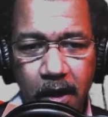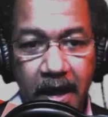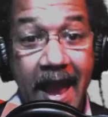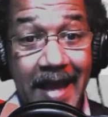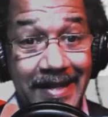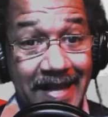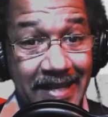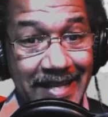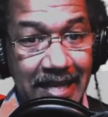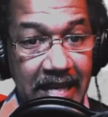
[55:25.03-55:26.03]
And then
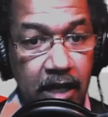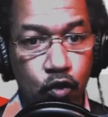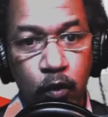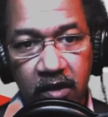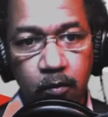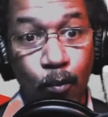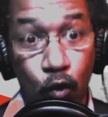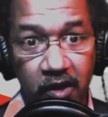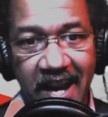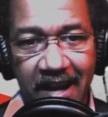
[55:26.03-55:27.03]
he increased more
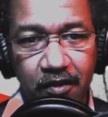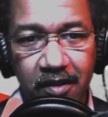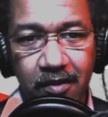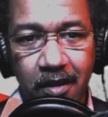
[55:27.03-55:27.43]
taxes